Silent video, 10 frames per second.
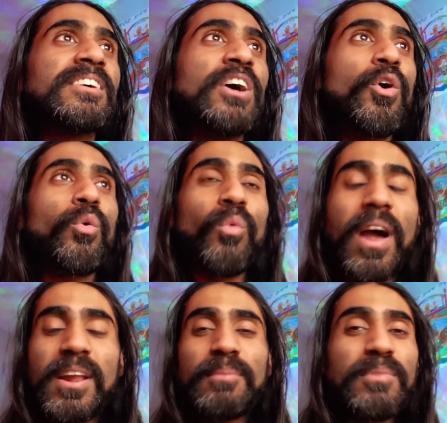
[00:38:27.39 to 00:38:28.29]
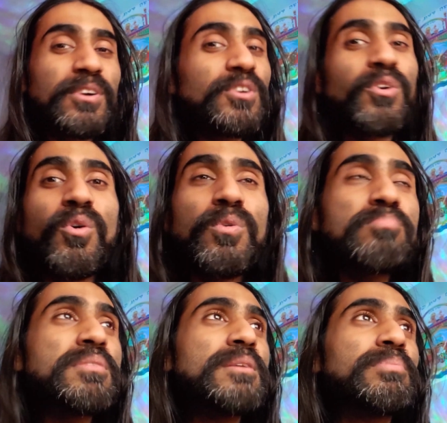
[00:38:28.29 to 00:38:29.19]
Right among your
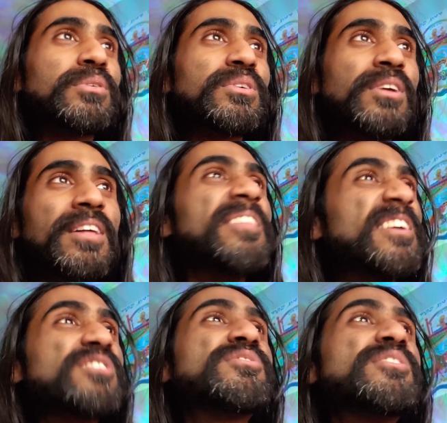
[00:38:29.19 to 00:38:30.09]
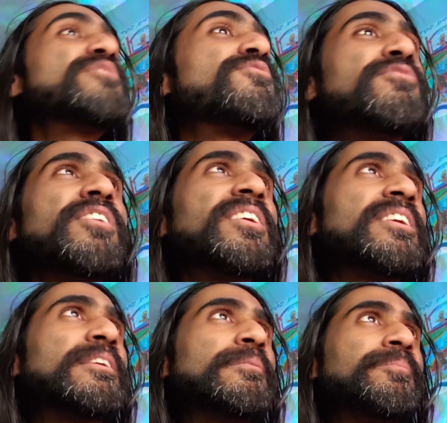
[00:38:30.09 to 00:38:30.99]
own people, there's this villain,